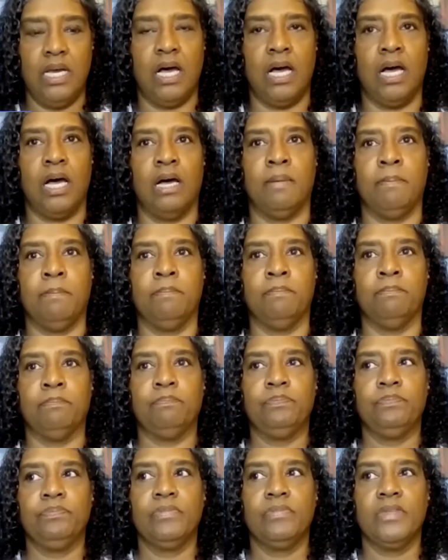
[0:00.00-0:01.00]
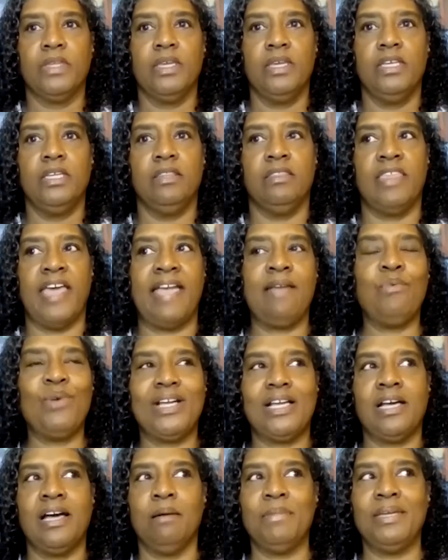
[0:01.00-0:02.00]
They
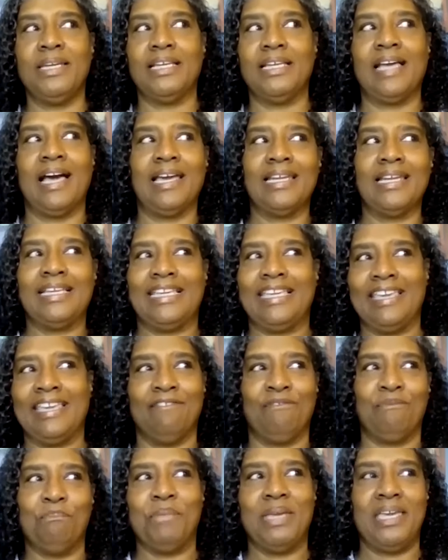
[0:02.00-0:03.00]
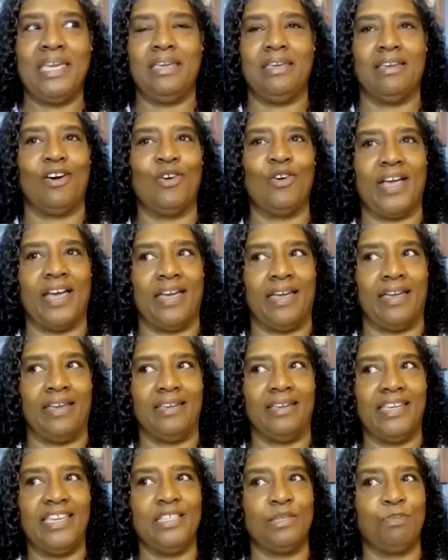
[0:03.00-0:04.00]
would come in and kind of give me,
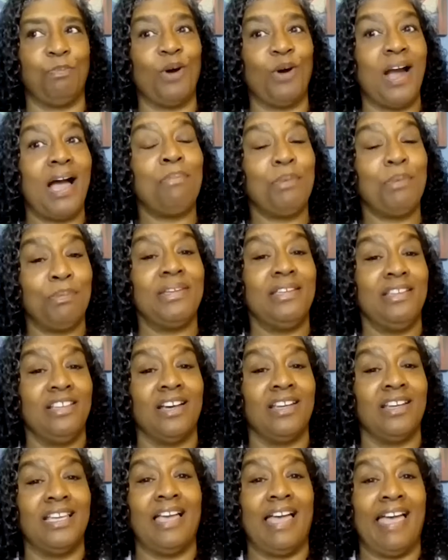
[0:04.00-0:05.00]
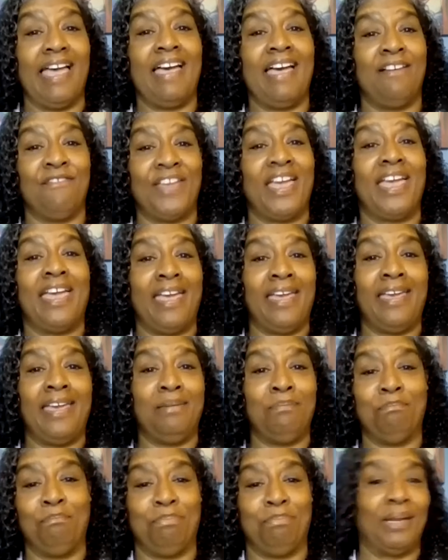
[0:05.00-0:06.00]
okay, he's probably going to have
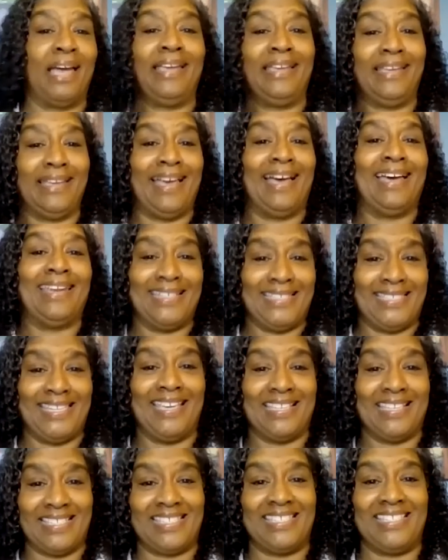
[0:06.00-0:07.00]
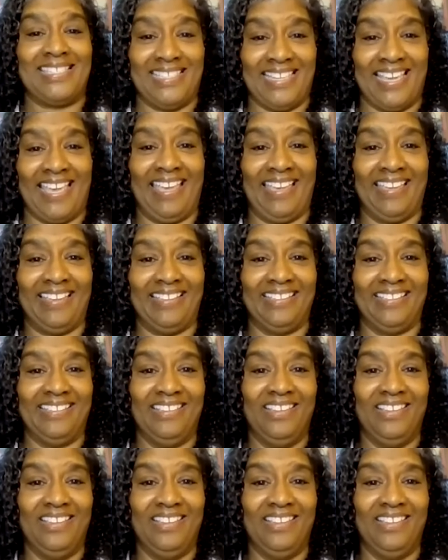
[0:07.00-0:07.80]
a blank kind of test today,